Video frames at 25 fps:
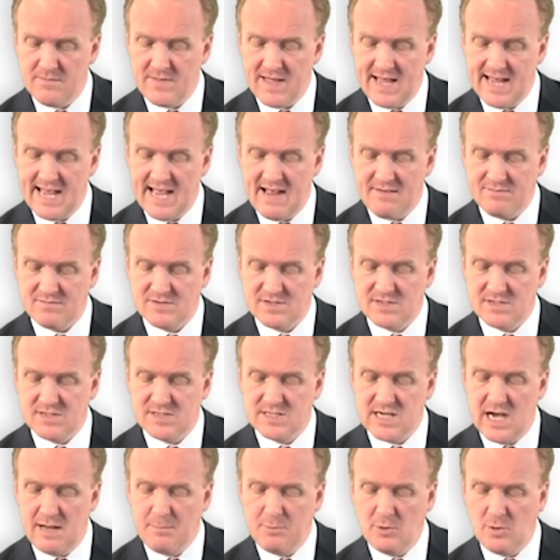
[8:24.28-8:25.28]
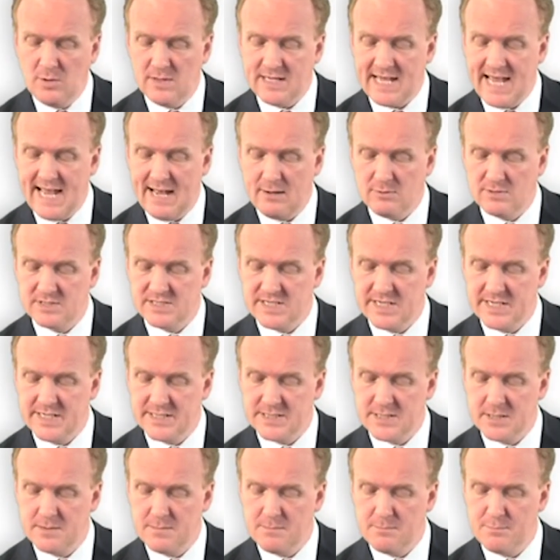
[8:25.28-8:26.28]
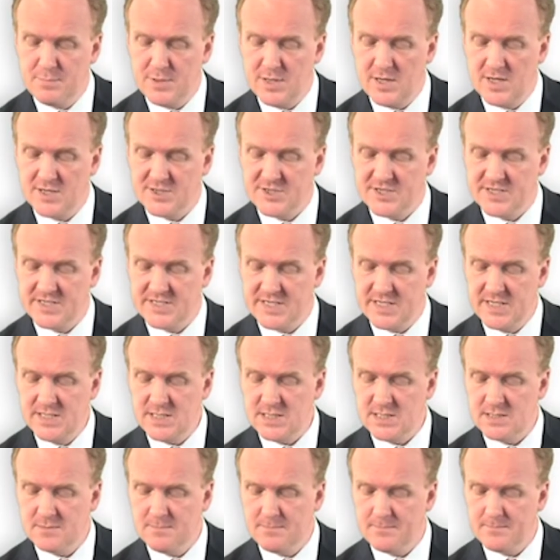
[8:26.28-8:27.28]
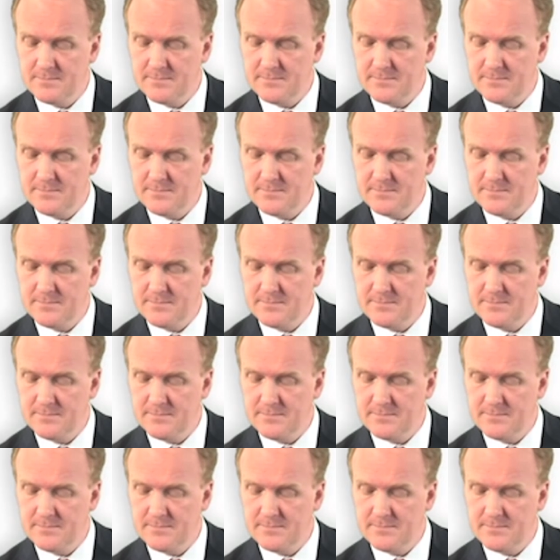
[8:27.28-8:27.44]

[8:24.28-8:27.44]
they have double counted purchases,